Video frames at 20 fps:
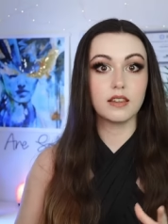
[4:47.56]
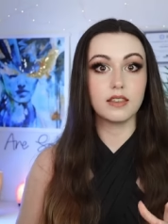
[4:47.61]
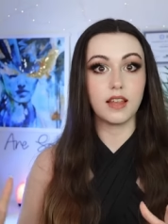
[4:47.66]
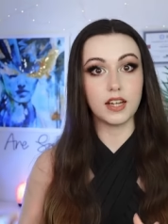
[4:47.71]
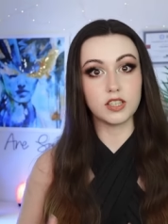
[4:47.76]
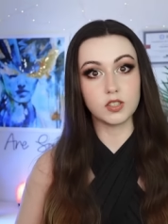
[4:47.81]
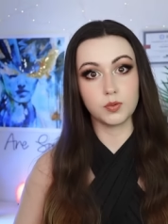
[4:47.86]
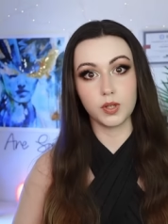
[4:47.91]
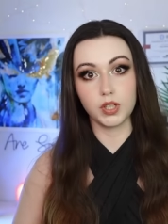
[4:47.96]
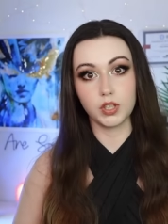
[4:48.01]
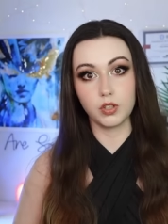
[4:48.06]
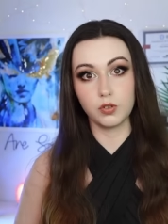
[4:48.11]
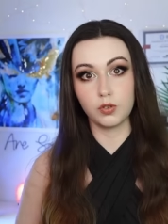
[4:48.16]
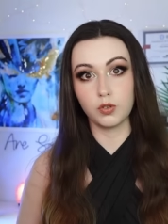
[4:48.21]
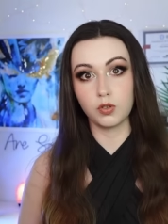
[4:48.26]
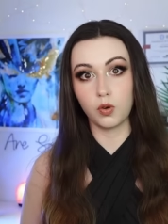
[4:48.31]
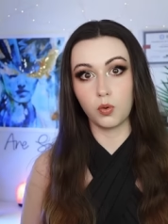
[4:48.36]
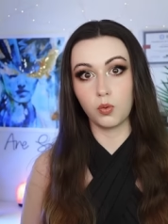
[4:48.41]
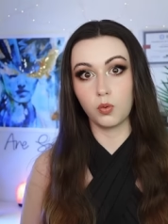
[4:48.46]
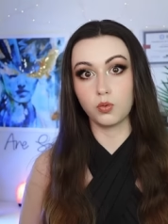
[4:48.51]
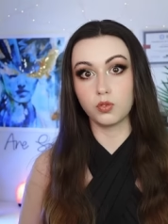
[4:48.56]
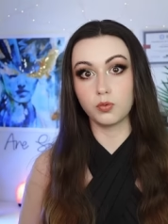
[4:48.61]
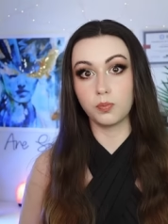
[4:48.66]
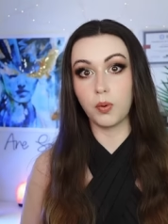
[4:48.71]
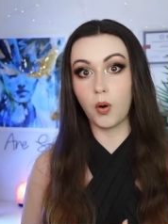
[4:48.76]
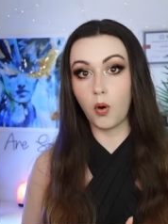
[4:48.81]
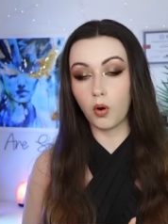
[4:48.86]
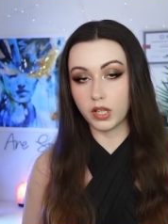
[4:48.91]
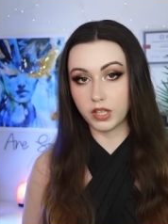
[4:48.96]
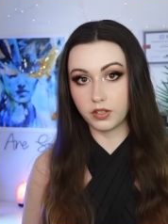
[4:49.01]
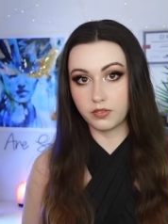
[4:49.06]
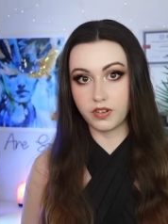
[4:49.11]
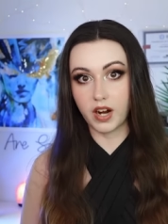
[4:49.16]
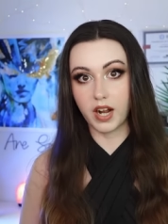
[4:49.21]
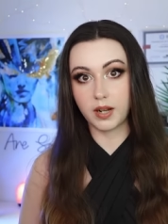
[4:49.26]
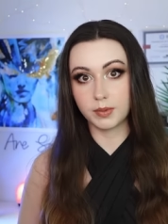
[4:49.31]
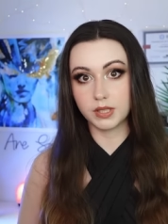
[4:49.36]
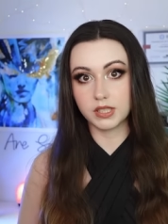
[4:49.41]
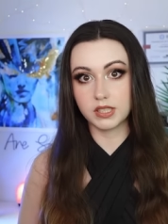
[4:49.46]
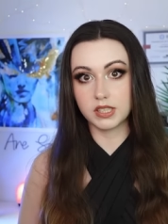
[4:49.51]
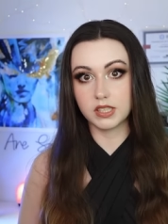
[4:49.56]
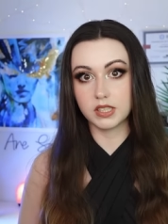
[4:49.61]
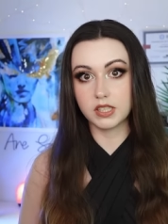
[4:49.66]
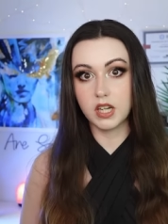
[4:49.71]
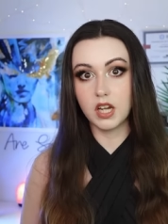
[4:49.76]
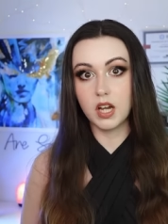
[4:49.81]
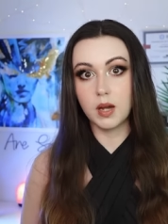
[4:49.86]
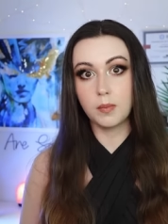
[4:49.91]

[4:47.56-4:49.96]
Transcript: that's when you're called polyfragmented.